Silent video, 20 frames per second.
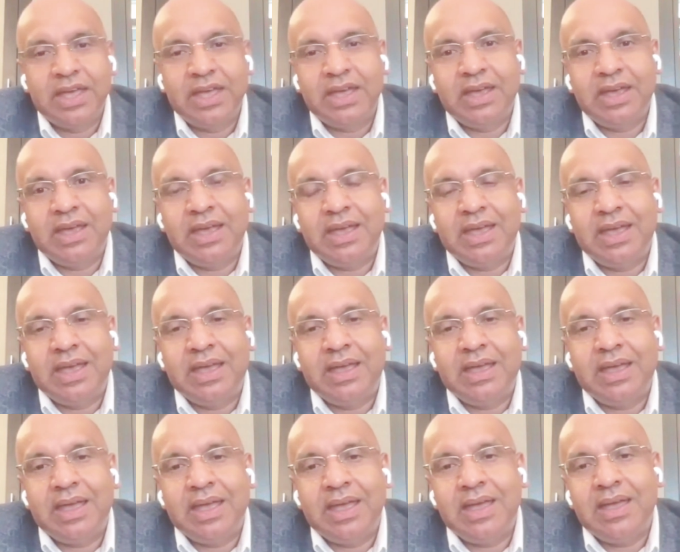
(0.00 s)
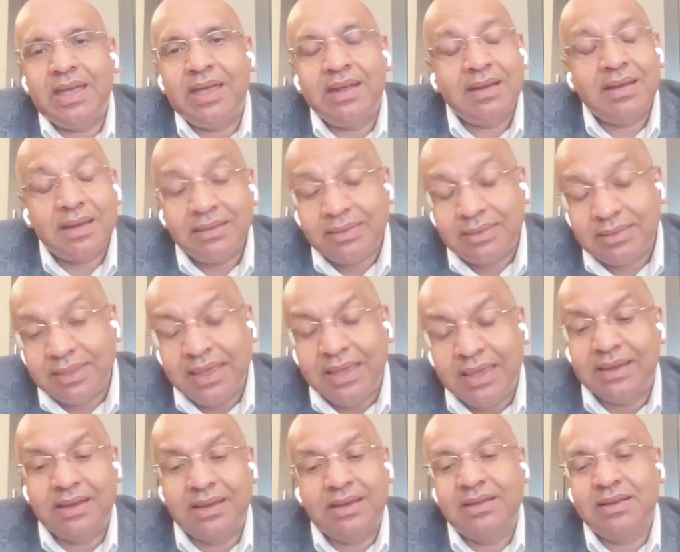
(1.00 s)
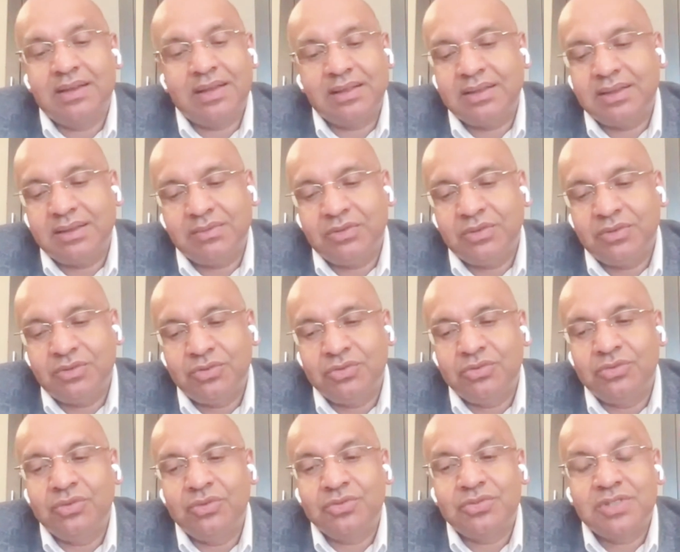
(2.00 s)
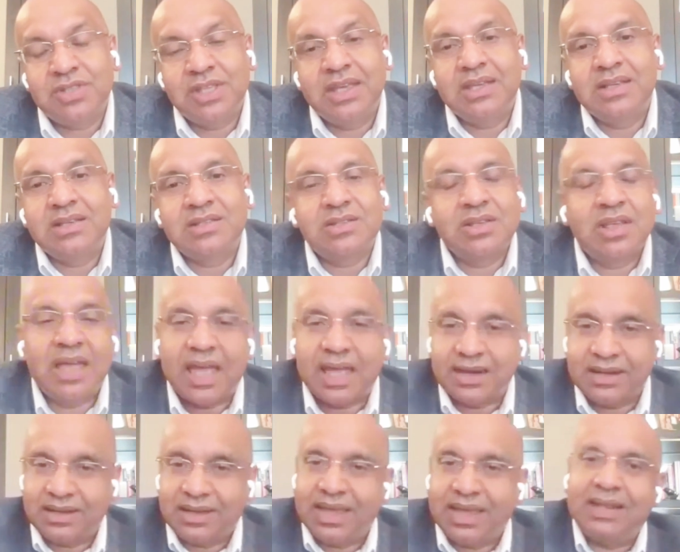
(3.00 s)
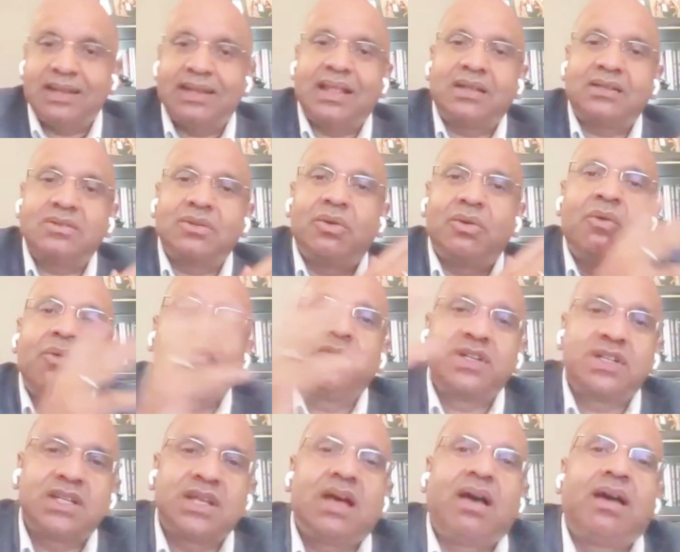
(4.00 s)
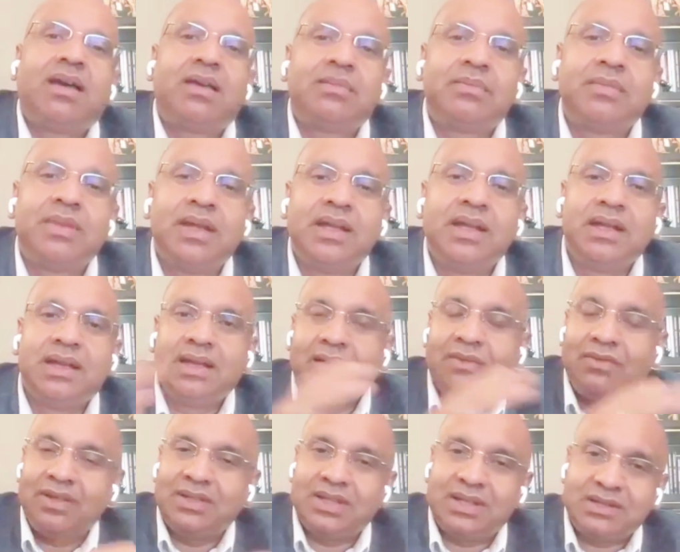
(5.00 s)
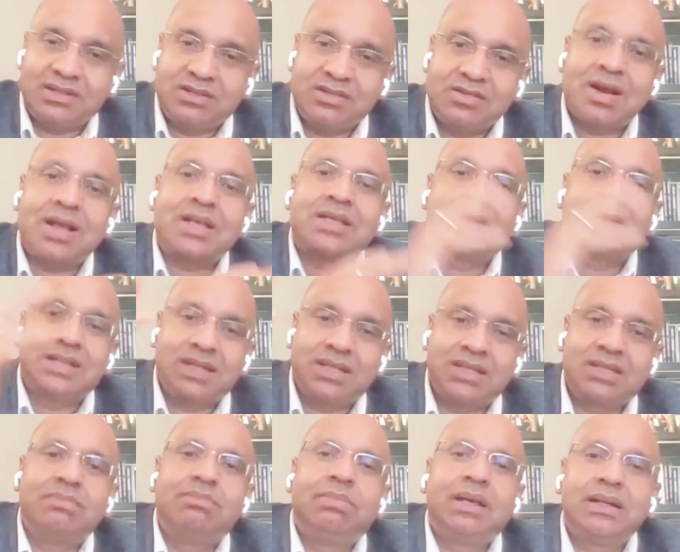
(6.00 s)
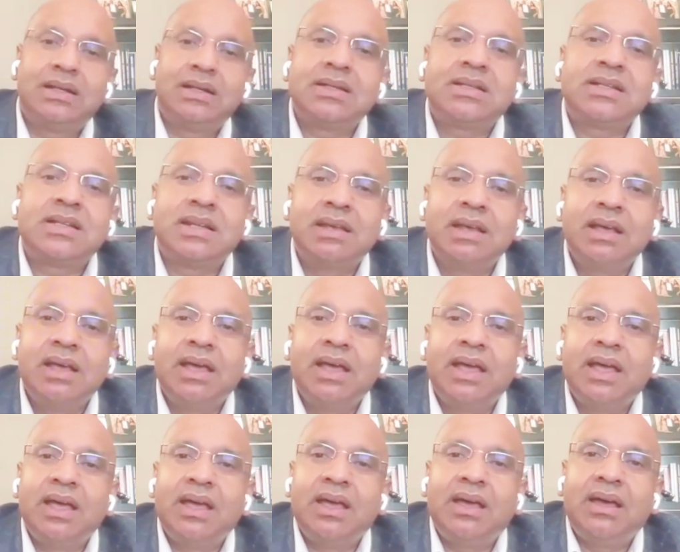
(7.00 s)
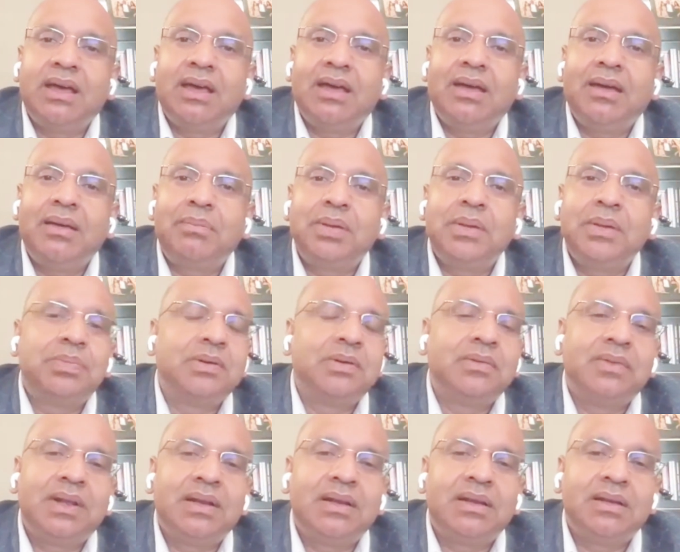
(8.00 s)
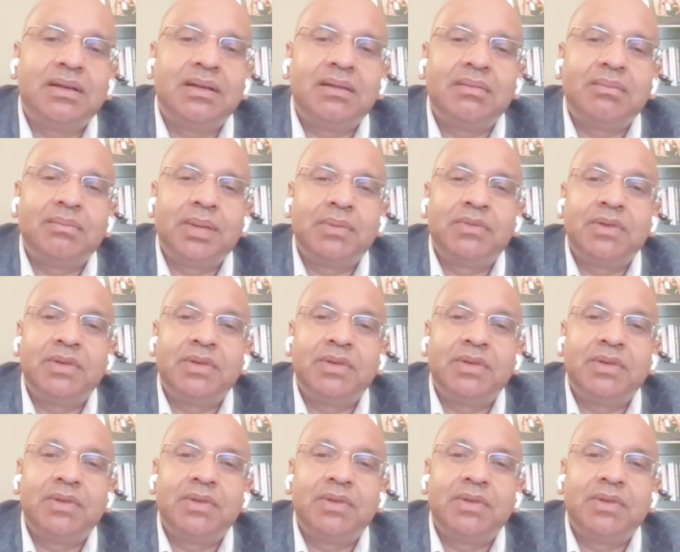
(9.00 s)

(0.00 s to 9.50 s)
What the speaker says: And I think if you do those things, and again, that over time, when the trust is built, people